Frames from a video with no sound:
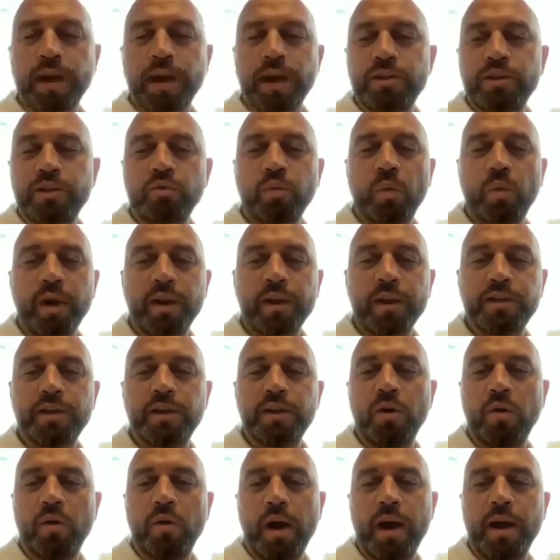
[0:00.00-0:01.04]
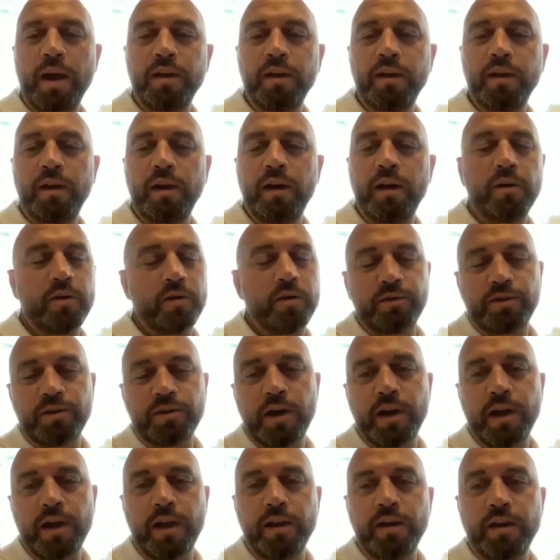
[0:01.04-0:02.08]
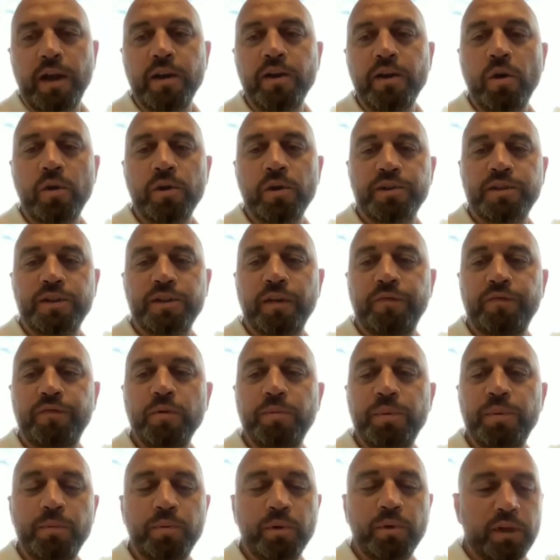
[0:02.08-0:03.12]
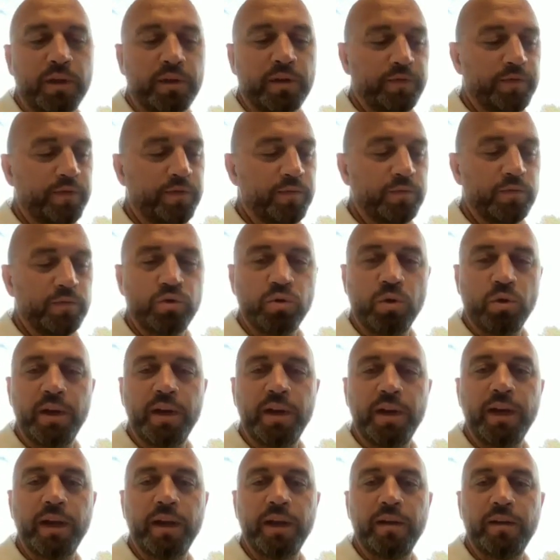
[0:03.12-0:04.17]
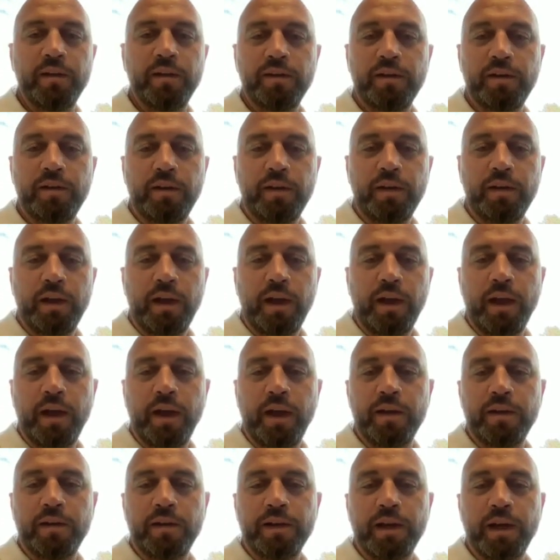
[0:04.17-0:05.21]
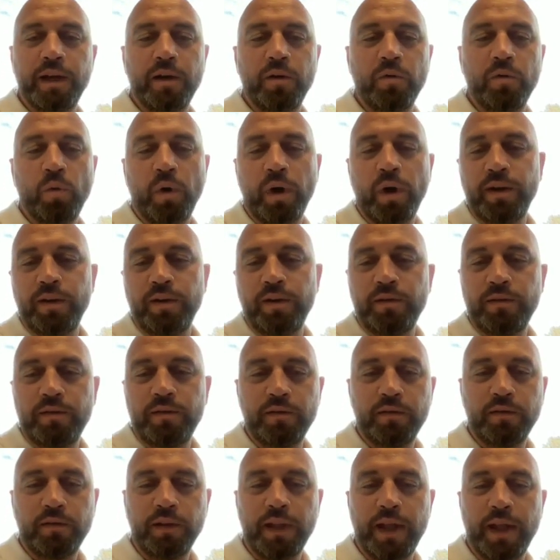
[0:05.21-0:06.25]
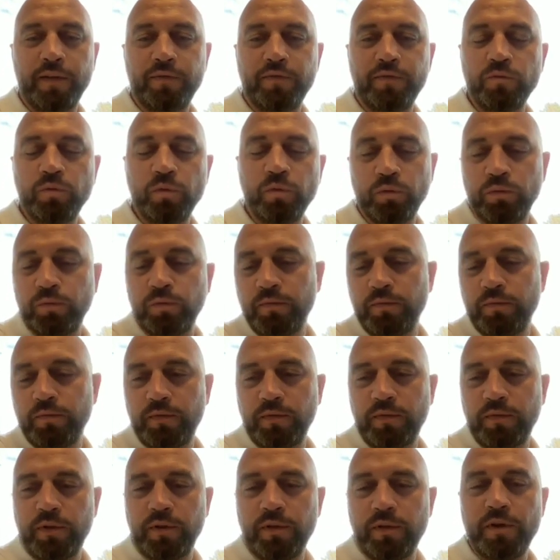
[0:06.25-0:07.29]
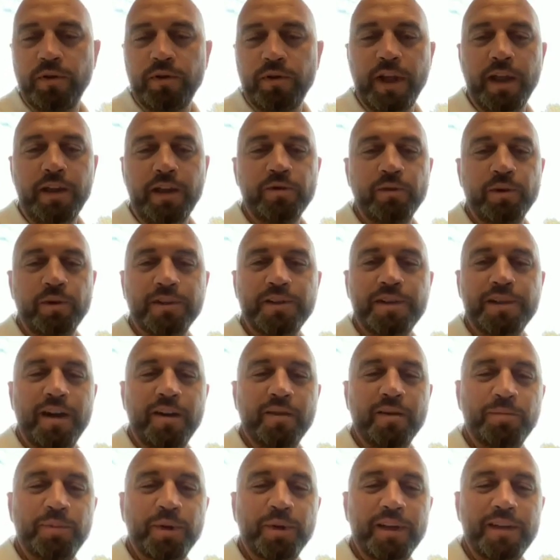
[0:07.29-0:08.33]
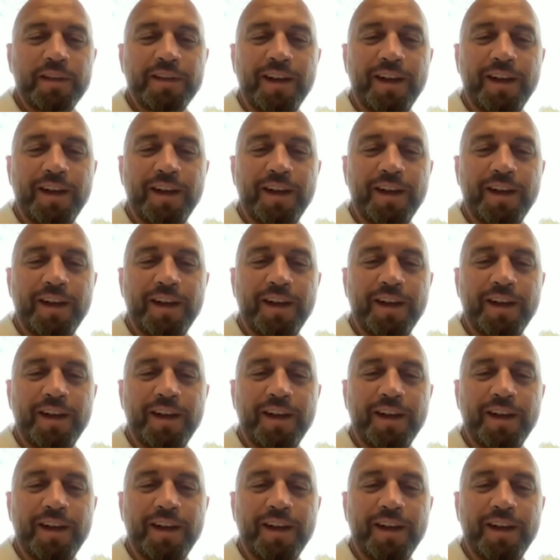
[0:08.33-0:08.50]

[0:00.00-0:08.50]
just wanted to know, I noticed a few people have joined in, and one left. Well, they're dead to us now, but